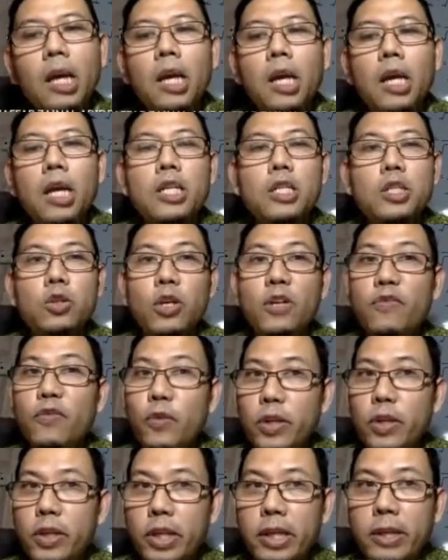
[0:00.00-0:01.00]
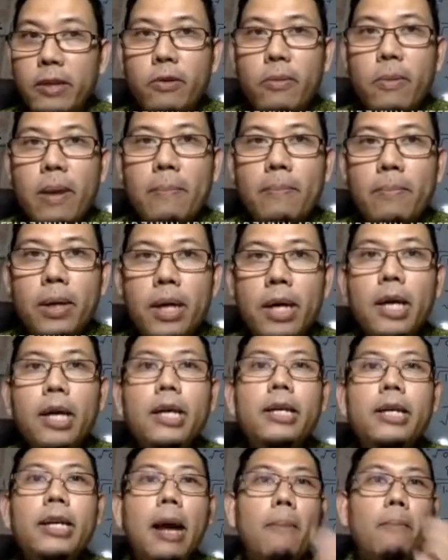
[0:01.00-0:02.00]
So if you remember,
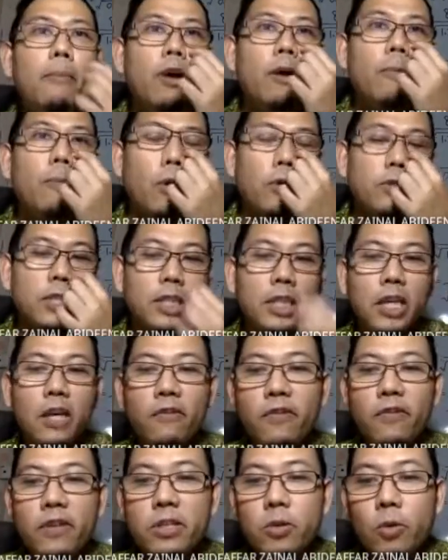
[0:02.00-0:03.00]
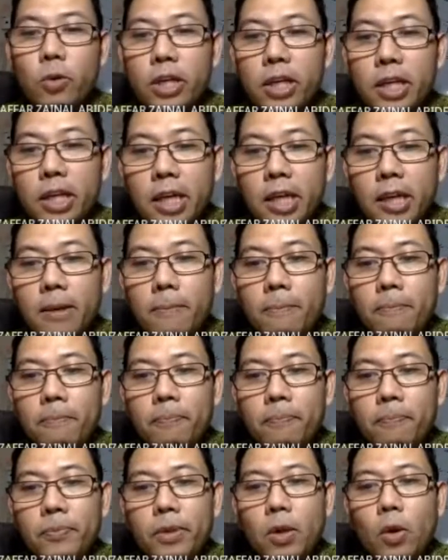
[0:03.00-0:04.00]
number of positive is only
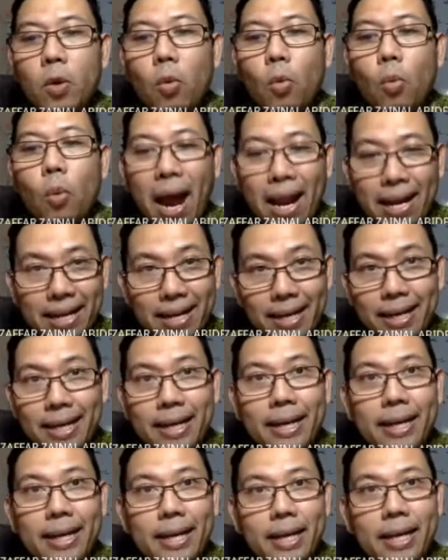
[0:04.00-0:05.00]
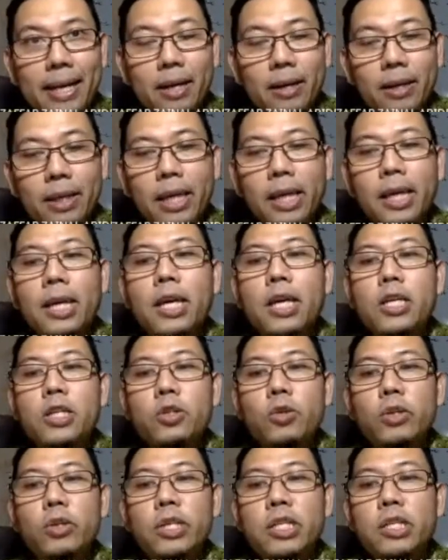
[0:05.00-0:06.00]
1. Okay,
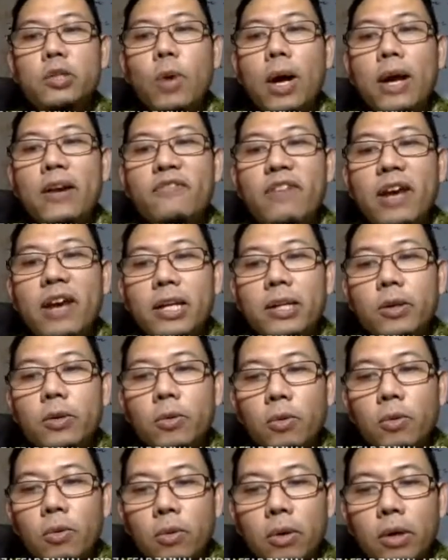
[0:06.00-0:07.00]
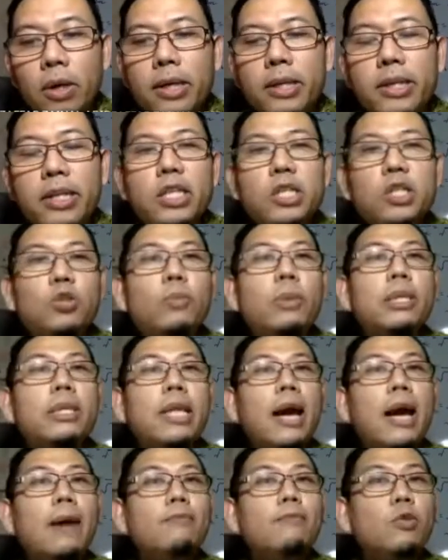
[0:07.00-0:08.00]
so this 1 value needs to be
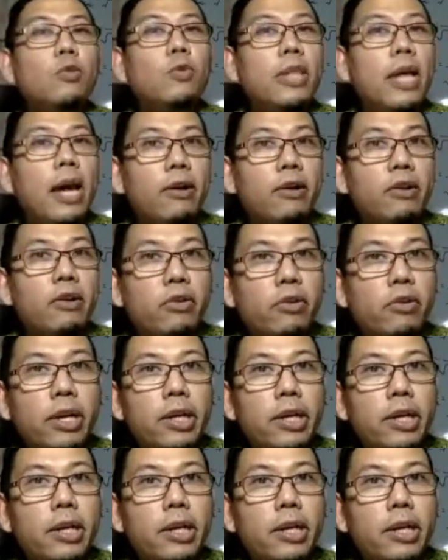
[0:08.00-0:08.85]
times with 100